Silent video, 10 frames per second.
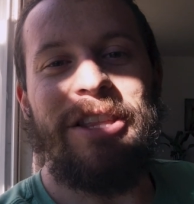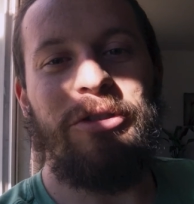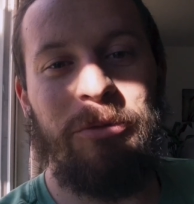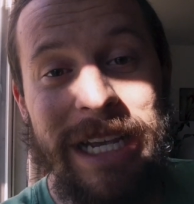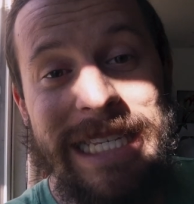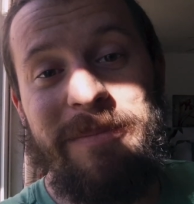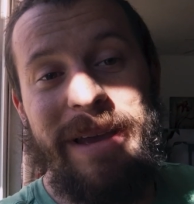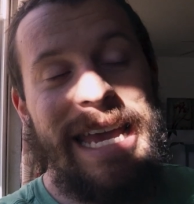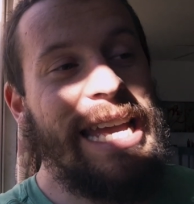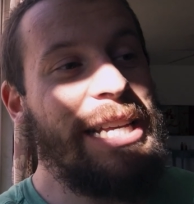The reason
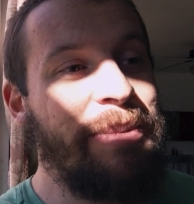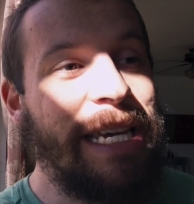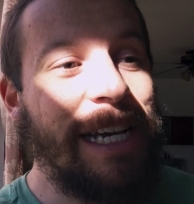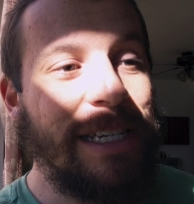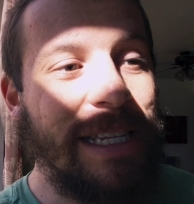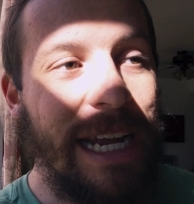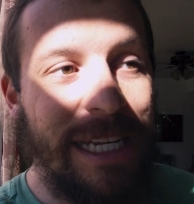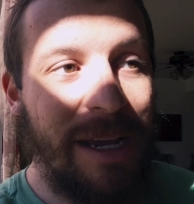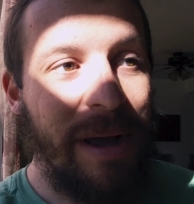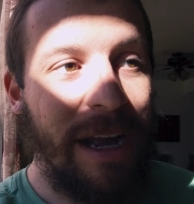being is because I
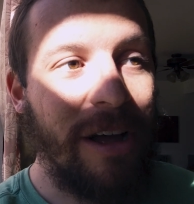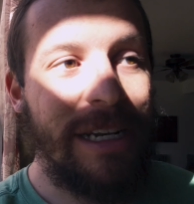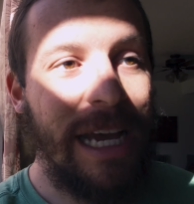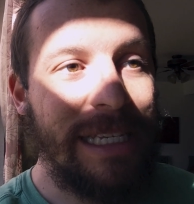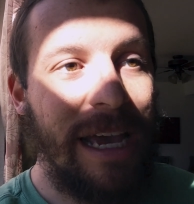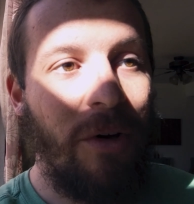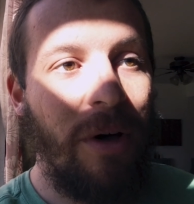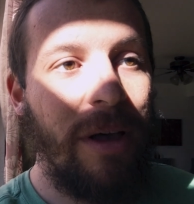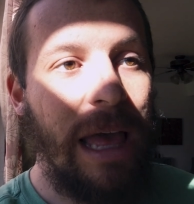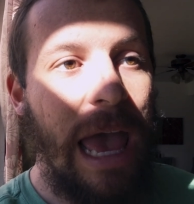take my contacts
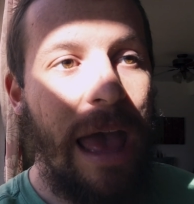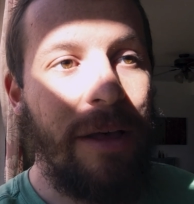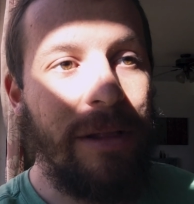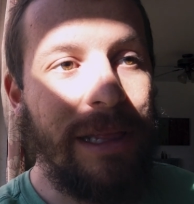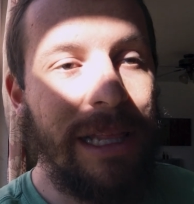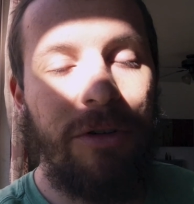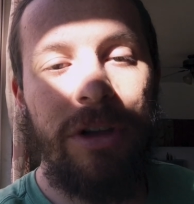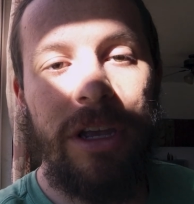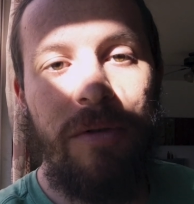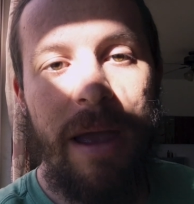out
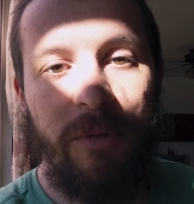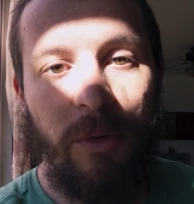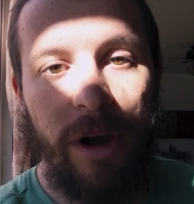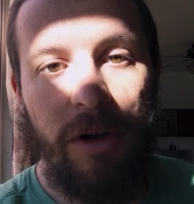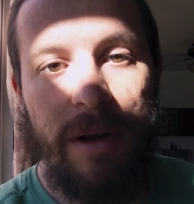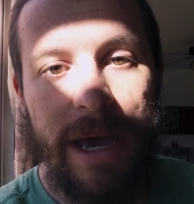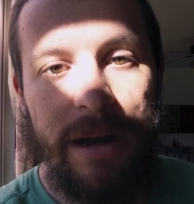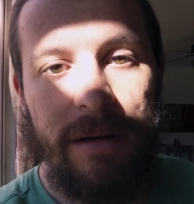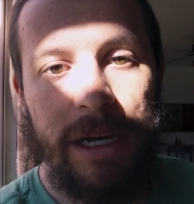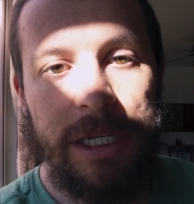literally right before I go to
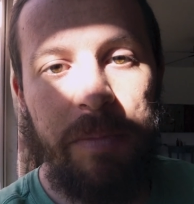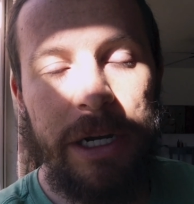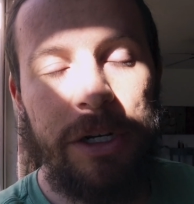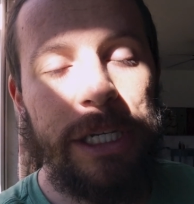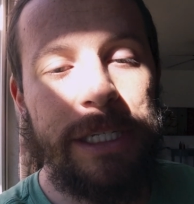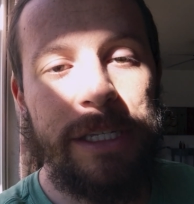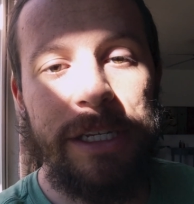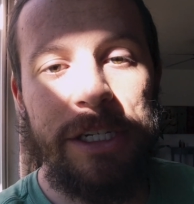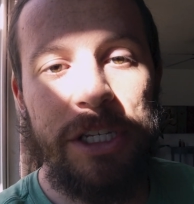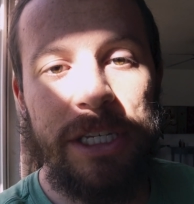bed, especially since
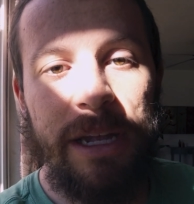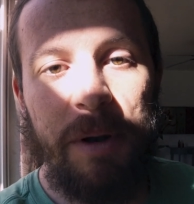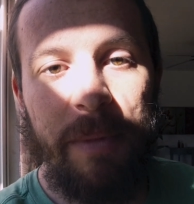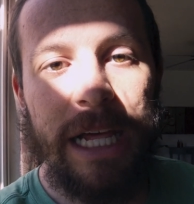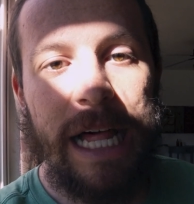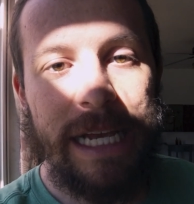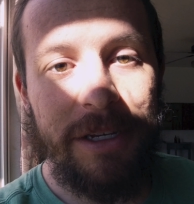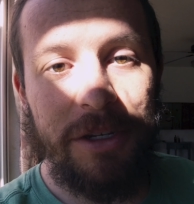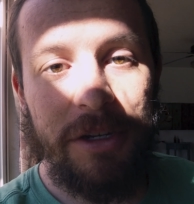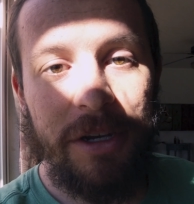Alicia stepped on my
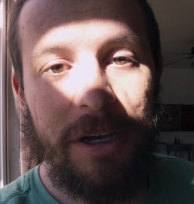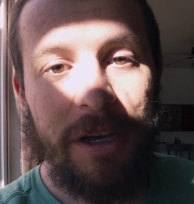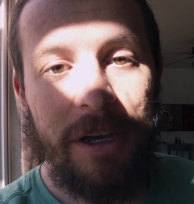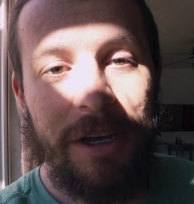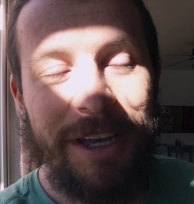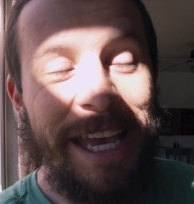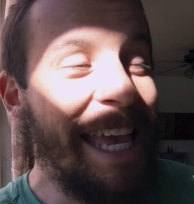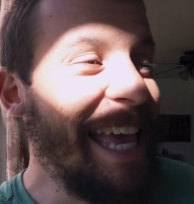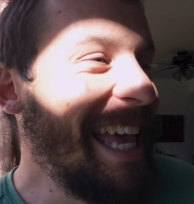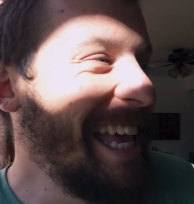glasses. Oh
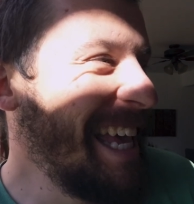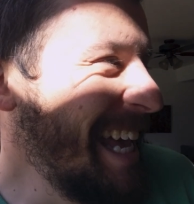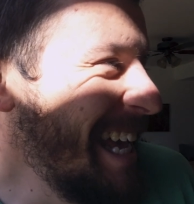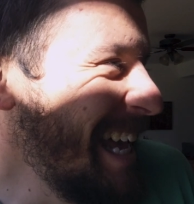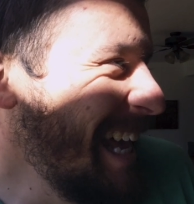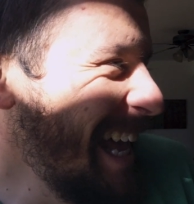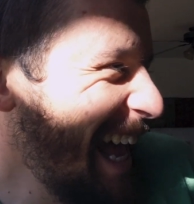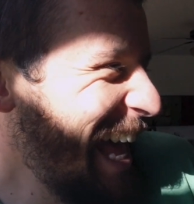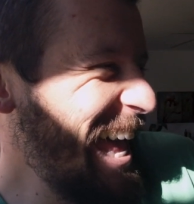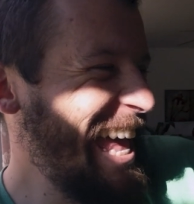my gosh, I
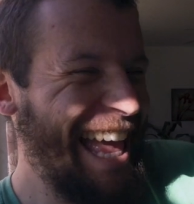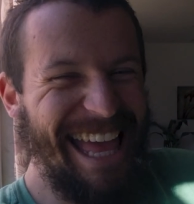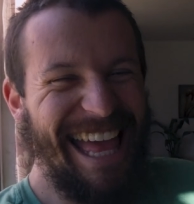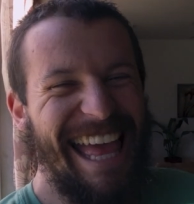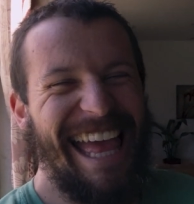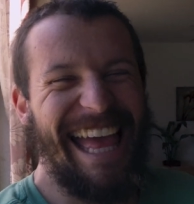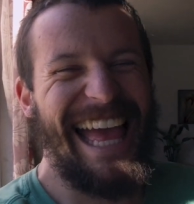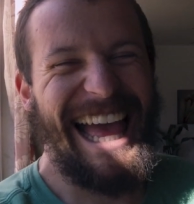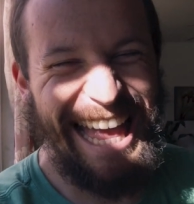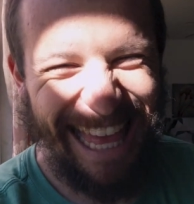
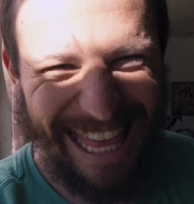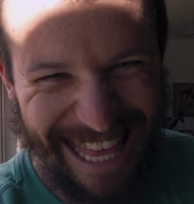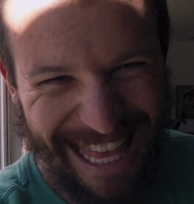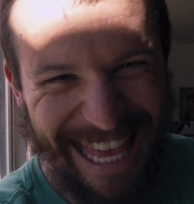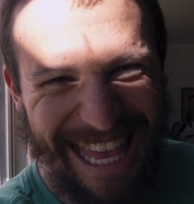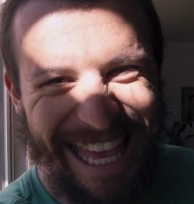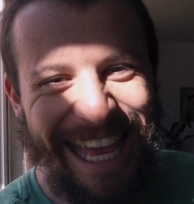apologize.